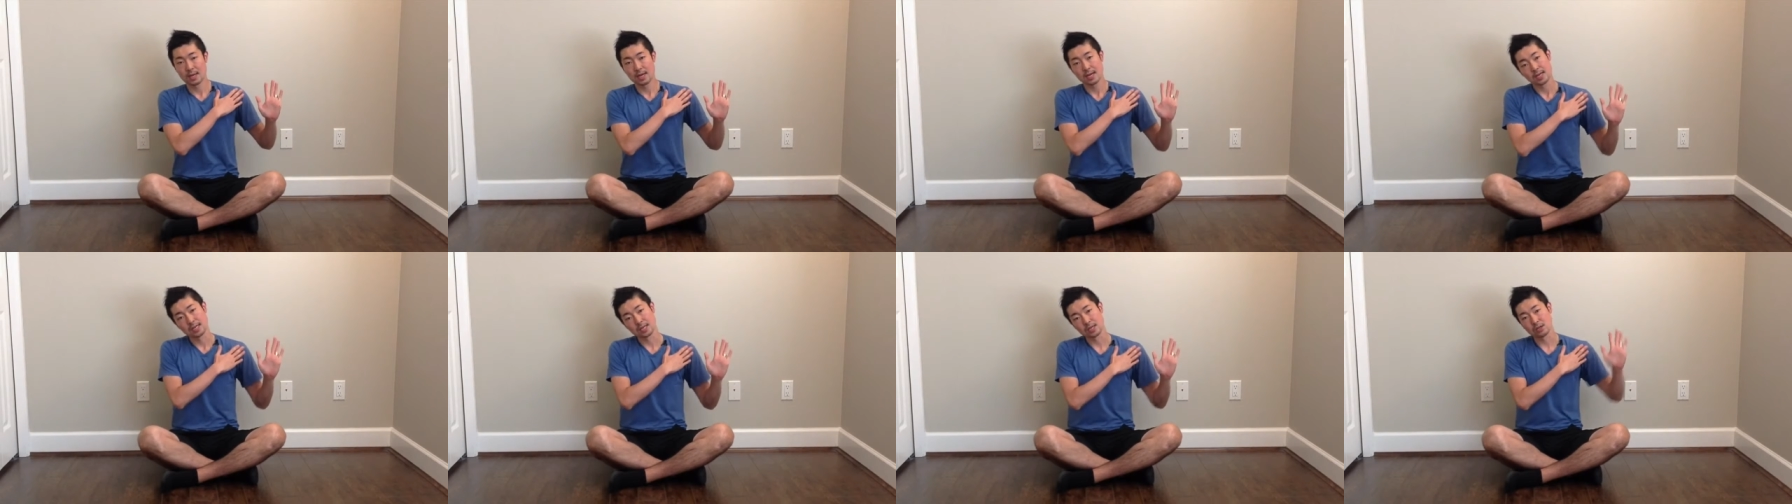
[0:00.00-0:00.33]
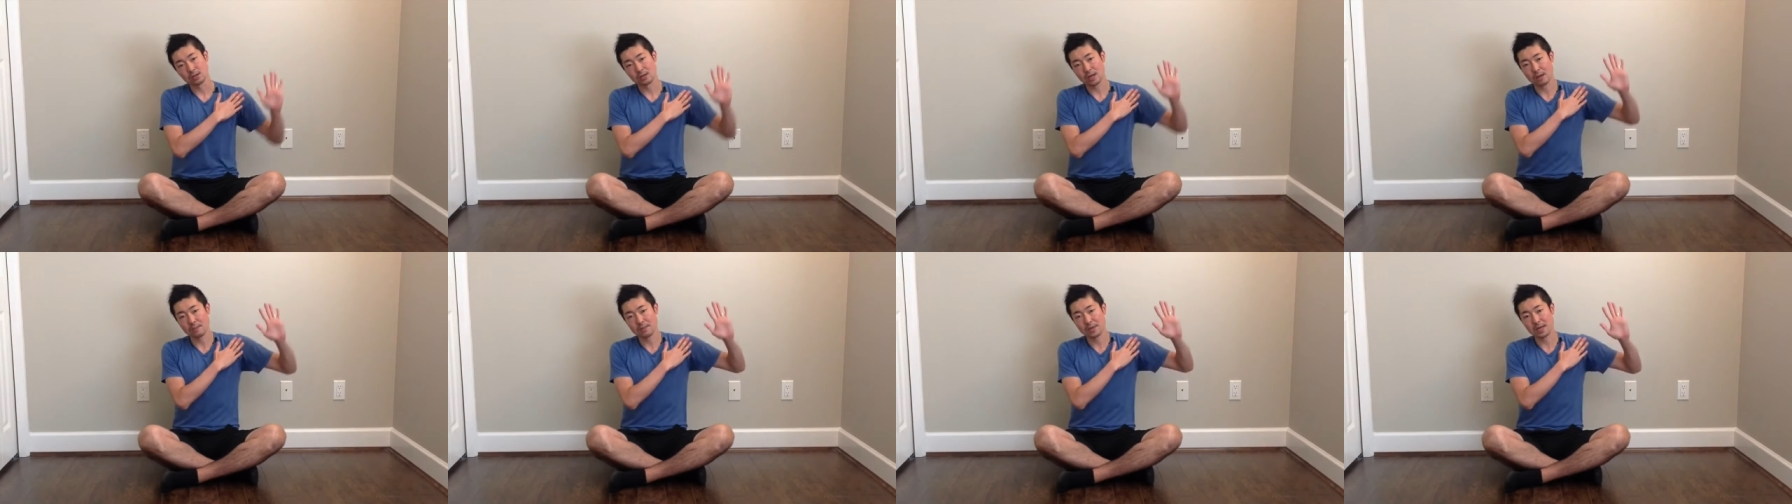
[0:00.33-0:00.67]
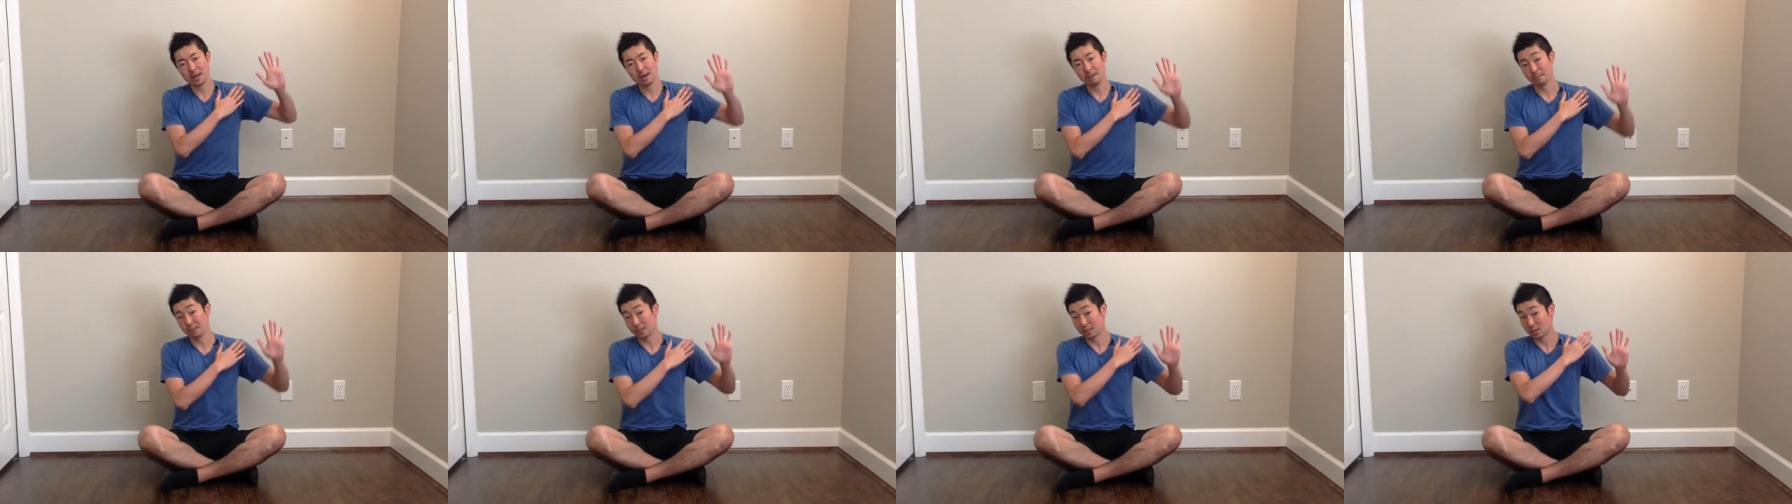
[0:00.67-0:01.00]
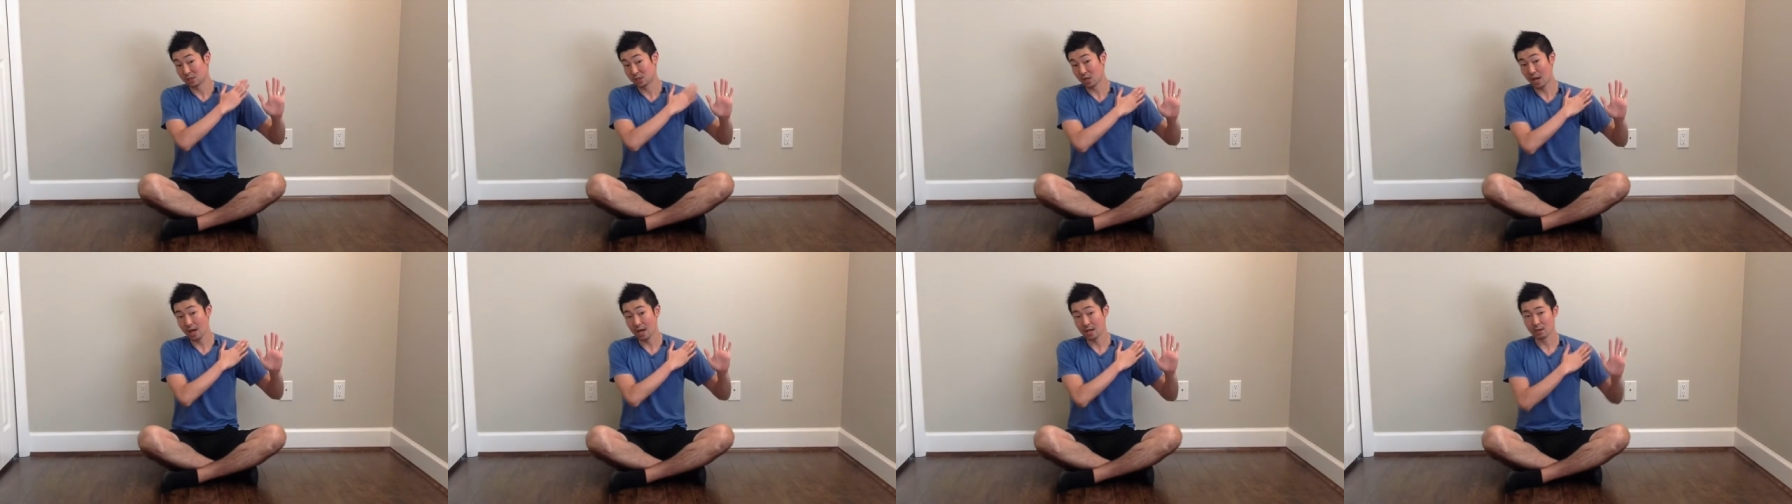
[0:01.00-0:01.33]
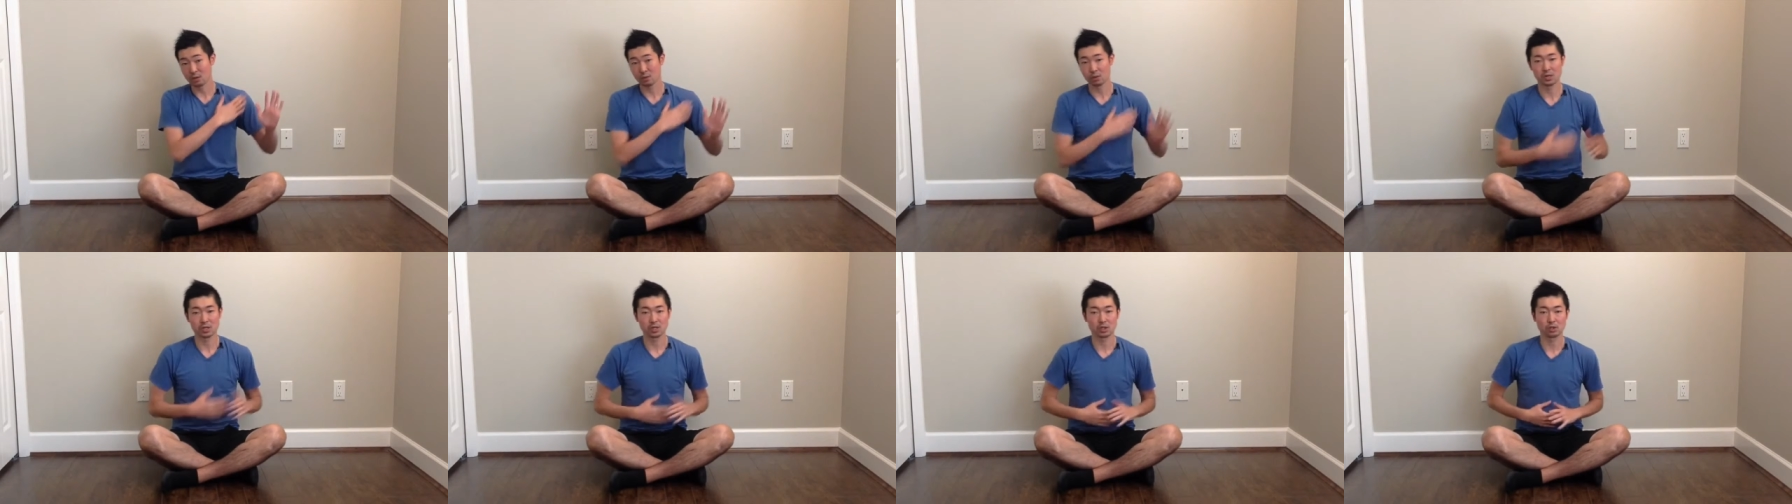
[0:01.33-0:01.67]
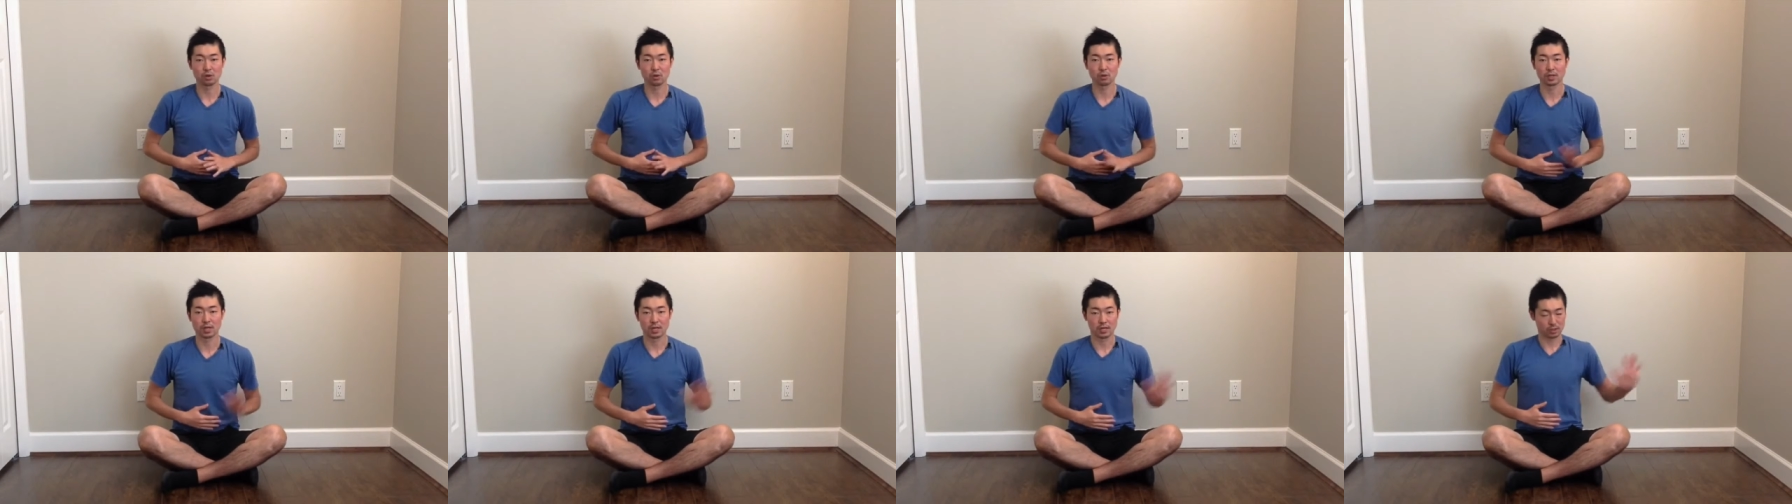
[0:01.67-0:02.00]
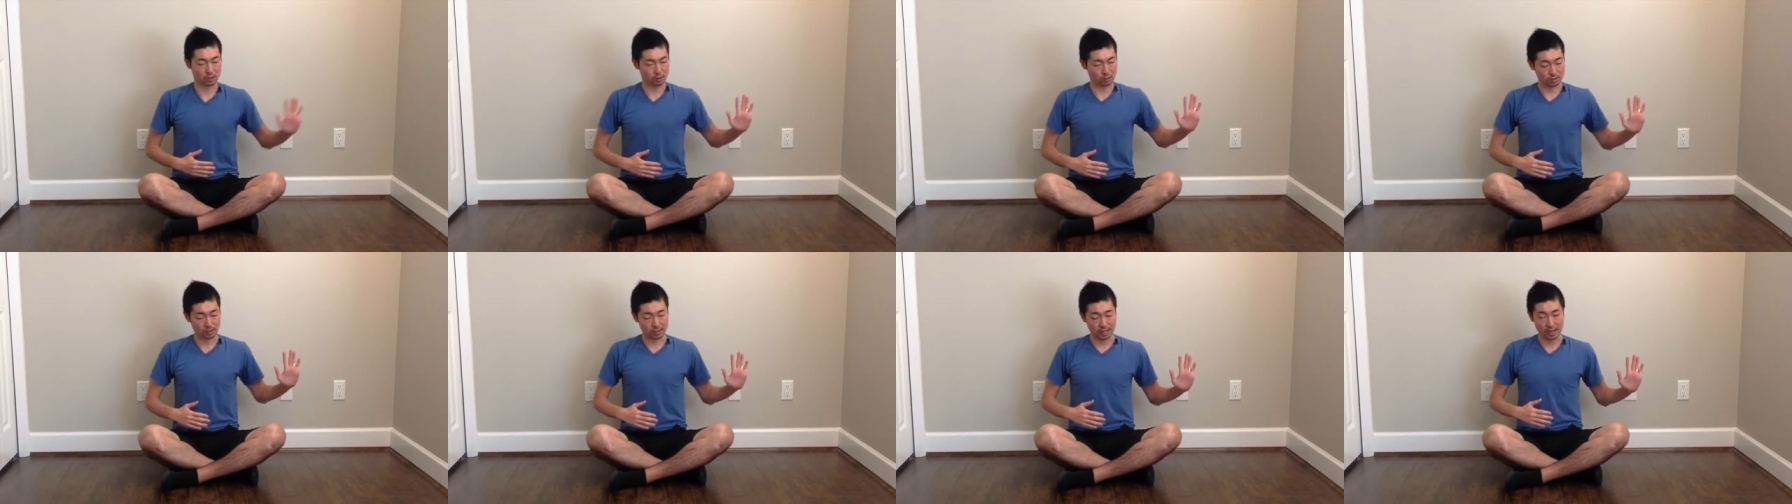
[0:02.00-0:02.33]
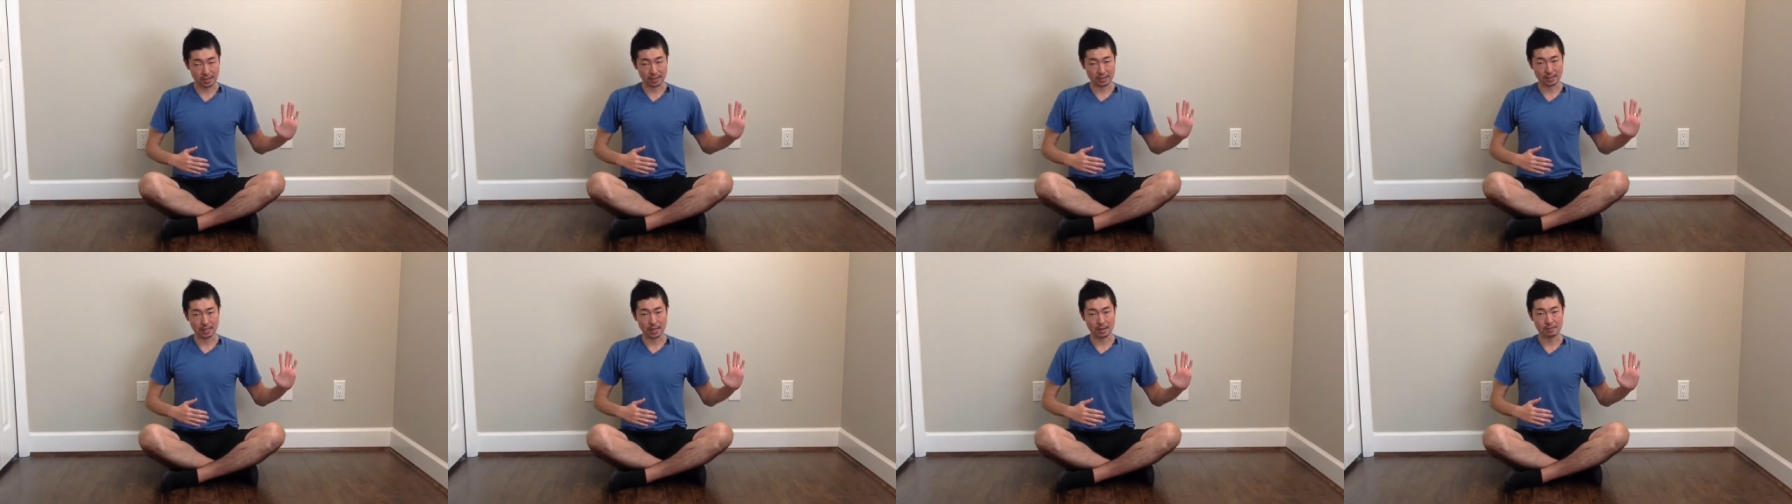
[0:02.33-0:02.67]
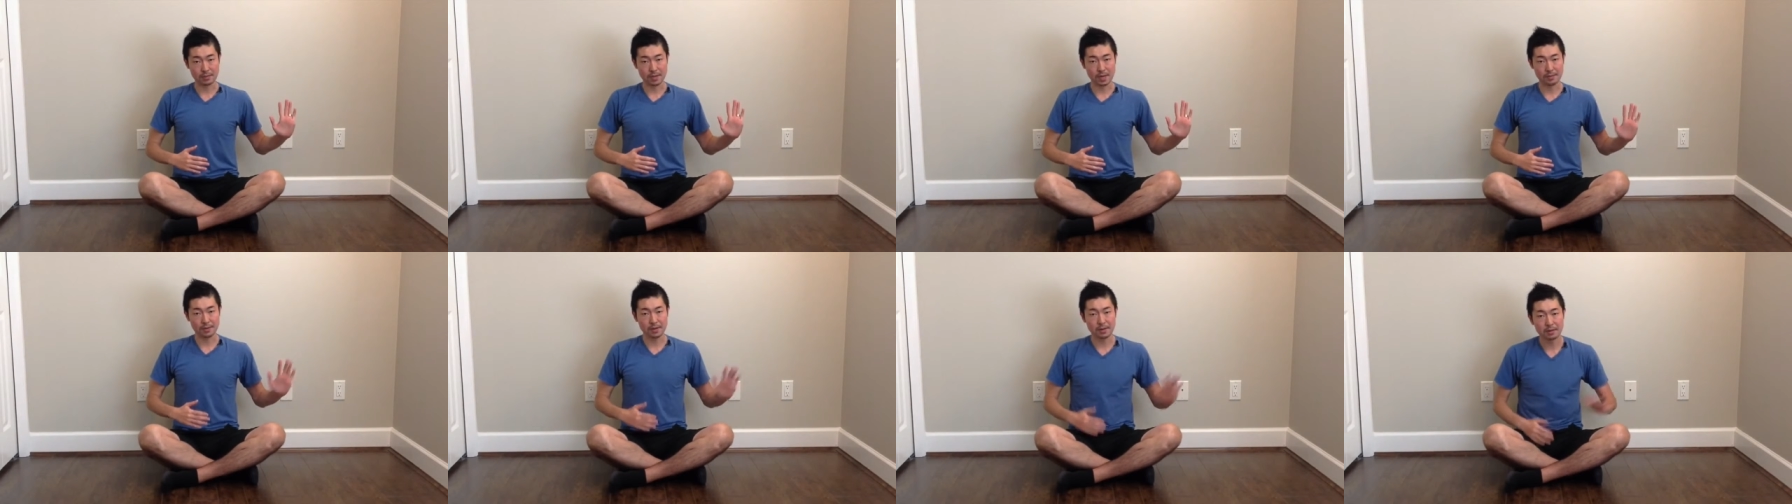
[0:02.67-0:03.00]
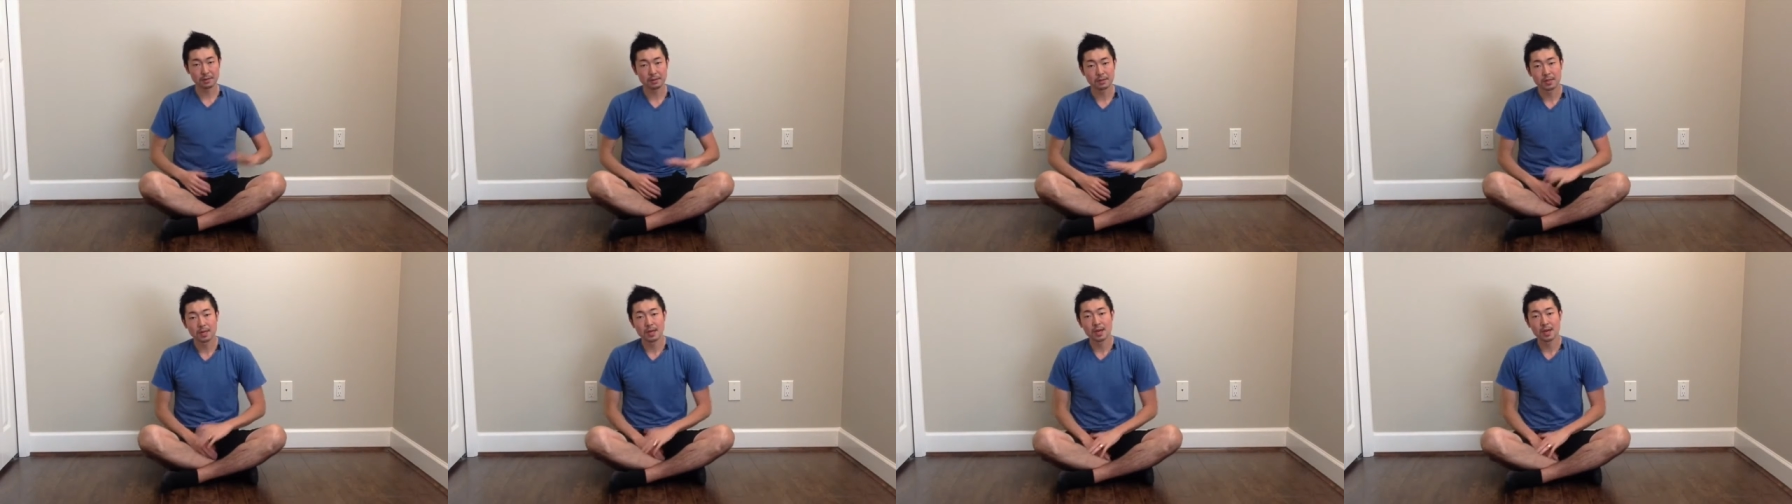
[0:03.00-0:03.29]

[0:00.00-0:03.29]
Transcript: If you're coming up, it's hard on your shoulder, so same level.